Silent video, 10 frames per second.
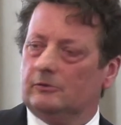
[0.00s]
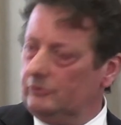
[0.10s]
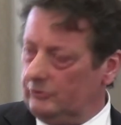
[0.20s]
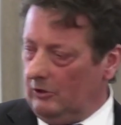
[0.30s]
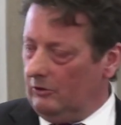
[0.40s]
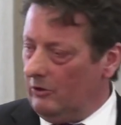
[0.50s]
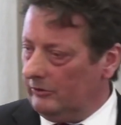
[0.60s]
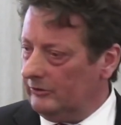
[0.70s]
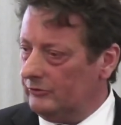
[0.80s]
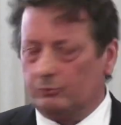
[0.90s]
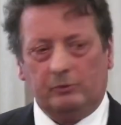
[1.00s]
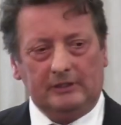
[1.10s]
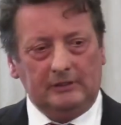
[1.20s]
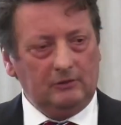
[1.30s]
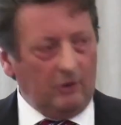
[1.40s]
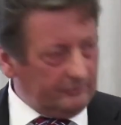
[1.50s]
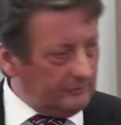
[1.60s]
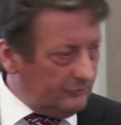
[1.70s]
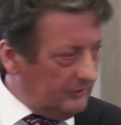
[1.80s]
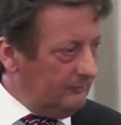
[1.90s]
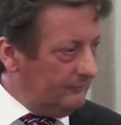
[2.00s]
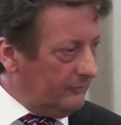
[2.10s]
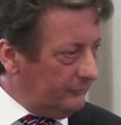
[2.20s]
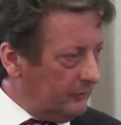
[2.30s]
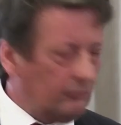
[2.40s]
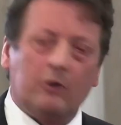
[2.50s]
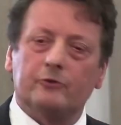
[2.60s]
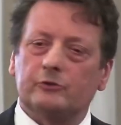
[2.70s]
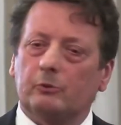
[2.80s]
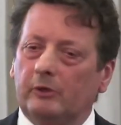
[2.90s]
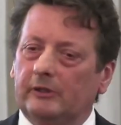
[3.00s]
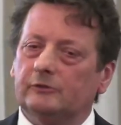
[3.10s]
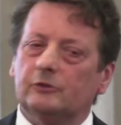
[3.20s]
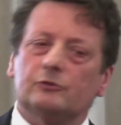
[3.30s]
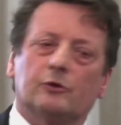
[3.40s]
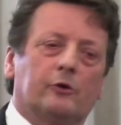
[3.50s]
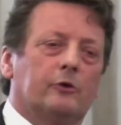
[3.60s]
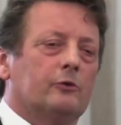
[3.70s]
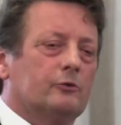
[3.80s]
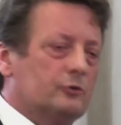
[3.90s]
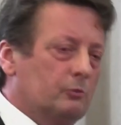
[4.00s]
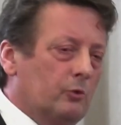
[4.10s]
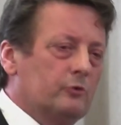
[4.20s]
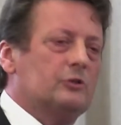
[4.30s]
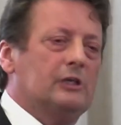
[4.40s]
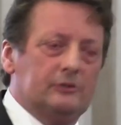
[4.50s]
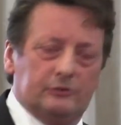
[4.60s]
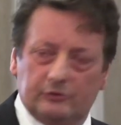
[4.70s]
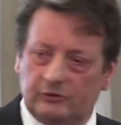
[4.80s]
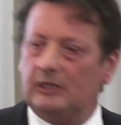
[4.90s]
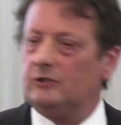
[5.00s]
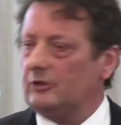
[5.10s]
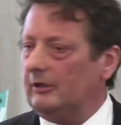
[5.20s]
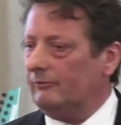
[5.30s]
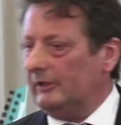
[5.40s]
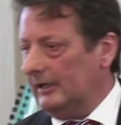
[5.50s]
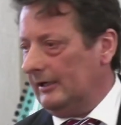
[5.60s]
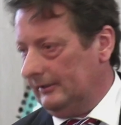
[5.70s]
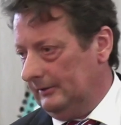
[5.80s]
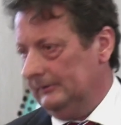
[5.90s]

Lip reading: So long as we, like the thief on the cross, are willing to turn toward Jesus each and every day.